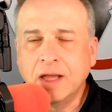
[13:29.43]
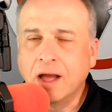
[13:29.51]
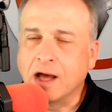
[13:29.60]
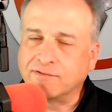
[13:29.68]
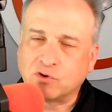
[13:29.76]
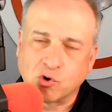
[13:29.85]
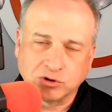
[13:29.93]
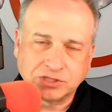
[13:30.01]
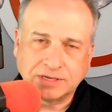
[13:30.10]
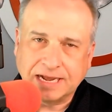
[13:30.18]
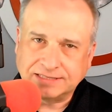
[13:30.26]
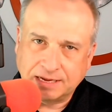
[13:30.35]
Of course,
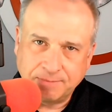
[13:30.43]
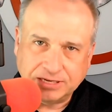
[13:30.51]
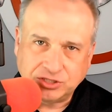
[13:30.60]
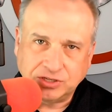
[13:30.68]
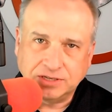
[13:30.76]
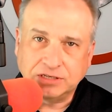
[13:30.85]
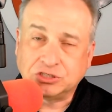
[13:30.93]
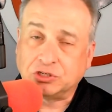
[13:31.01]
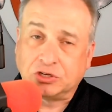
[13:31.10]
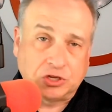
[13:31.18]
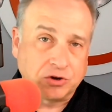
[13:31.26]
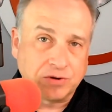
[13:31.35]
as I mentioned,
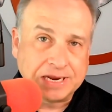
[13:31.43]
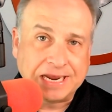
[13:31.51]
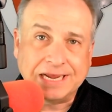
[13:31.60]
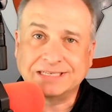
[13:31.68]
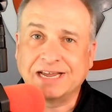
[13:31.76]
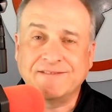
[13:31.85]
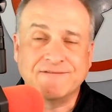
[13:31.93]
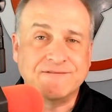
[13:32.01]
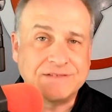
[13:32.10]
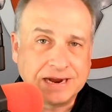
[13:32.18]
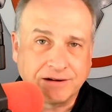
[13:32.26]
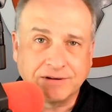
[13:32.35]
security is a
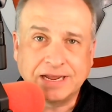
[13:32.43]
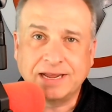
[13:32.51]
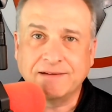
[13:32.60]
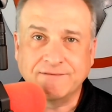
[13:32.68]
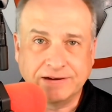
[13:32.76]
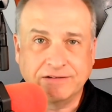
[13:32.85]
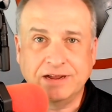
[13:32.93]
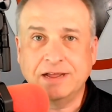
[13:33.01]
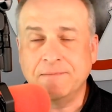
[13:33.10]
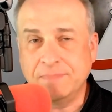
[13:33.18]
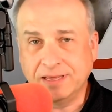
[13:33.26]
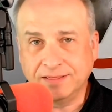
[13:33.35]
very, very
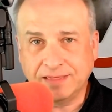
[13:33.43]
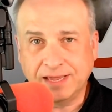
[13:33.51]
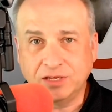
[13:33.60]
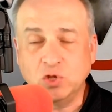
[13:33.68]
big thing.